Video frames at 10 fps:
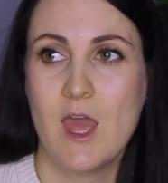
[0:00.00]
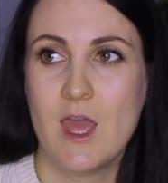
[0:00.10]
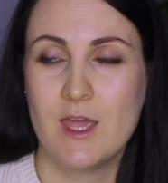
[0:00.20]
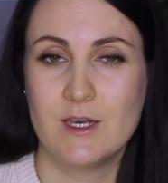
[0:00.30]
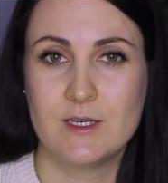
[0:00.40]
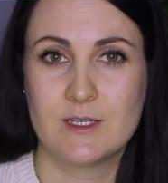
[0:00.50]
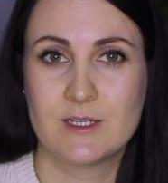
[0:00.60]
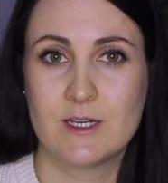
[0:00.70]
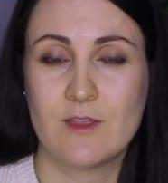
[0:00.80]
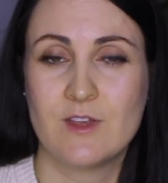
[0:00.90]
And
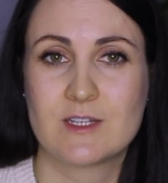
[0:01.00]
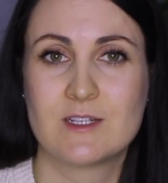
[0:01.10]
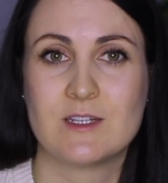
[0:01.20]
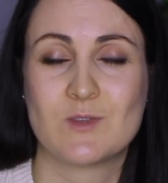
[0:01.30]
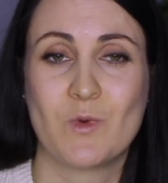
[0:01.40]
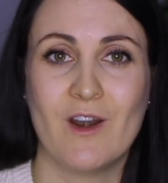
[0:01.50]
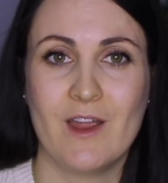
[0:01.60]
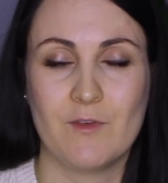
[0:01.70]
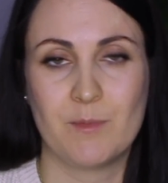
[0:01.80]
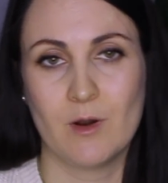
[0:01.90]
this is where I
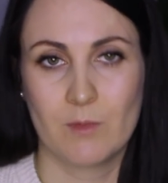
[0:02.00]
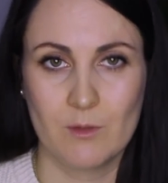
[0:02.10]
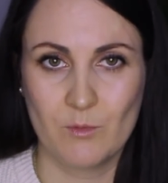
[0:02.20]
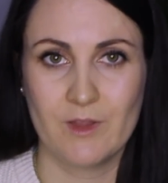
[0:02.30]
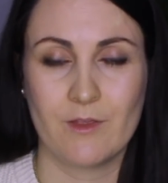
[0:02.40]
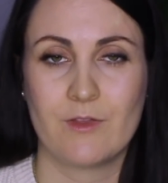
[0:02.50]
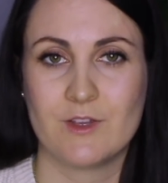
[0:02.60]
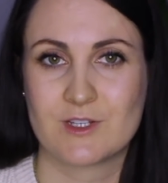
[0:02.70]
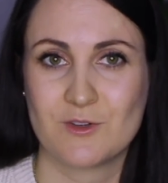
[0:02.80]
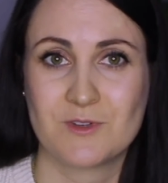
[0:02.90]
have a problem with
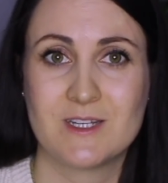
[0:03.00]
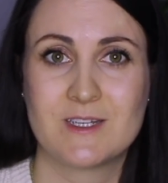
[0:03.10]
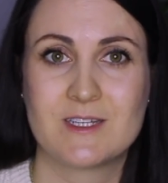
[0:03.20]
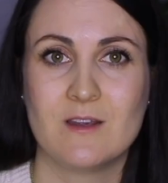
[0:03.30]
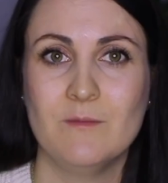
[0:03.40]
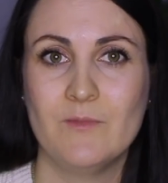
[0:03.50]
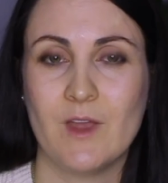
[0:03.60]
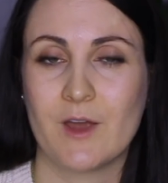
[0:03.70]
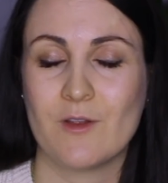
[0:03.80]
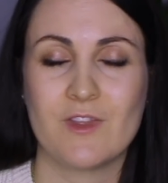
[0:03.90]
the school system.
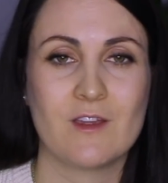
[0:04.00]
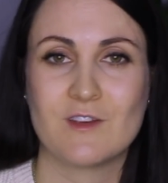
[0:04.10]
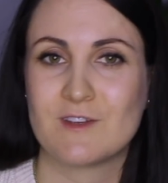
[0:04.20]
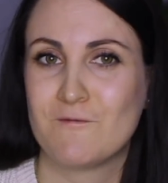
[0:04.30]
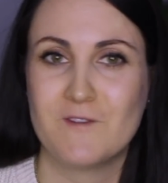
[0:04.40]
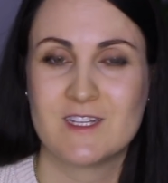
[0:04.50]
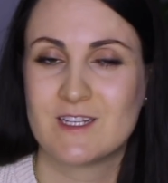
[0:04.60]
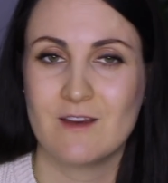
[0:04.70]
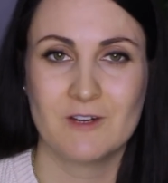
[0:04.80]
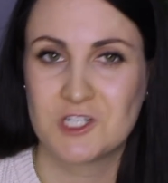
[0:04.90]
I don't think it
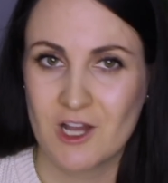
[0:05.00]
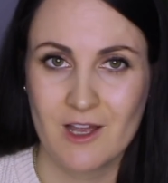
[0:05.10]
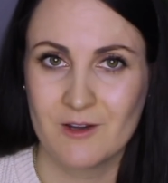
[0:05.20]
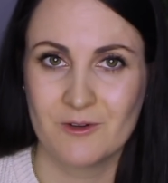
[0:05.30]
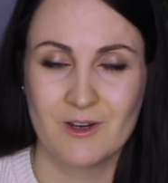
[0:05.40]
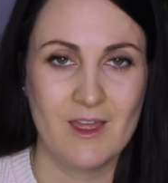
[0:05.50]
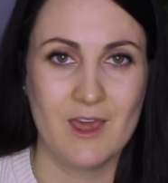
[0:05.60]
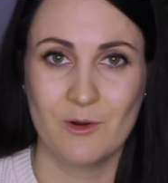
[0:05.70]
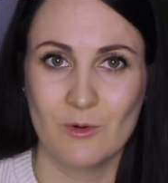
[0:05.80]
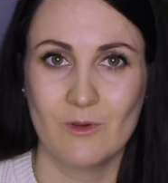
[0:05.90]
fits every child
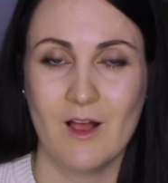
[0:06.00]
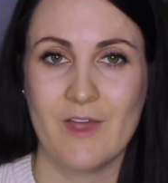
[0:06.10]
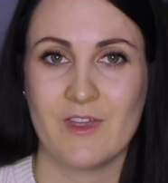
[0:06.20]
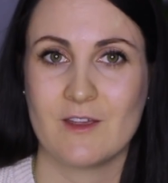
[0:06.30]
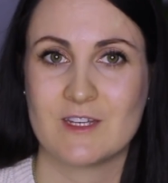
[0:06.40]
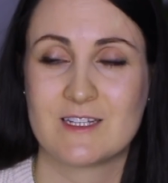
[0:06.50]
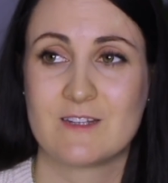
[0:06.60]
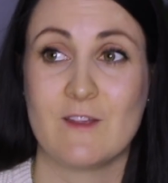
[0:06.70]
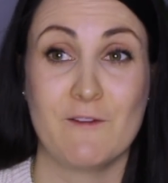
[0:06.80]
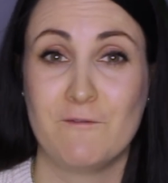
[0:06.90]
at all. I think it
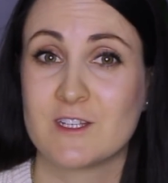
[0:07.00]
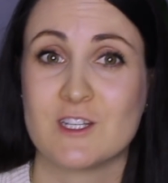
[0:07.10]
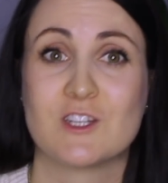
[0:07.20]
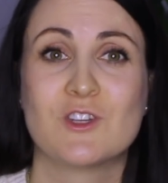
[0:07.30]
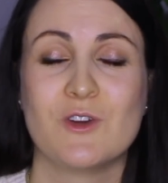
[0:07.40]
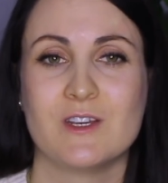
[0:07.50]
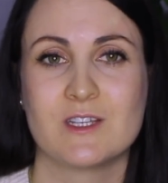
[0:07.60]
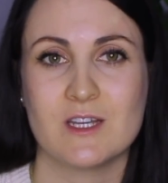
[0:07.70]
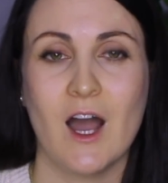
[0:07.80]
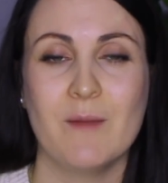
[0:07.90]
fits a certain
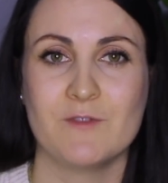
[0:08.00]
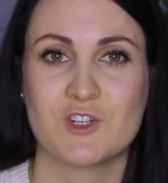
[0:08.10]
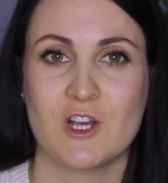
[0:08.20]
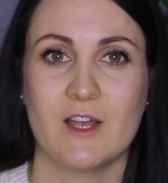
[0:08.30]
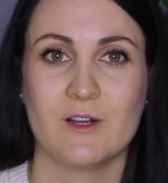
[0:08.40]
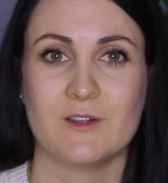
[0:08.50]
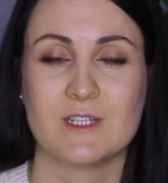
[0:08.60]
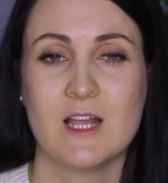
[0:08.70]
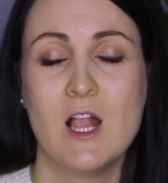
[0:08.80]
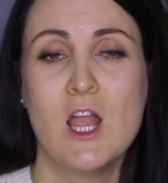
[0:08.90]
type of child.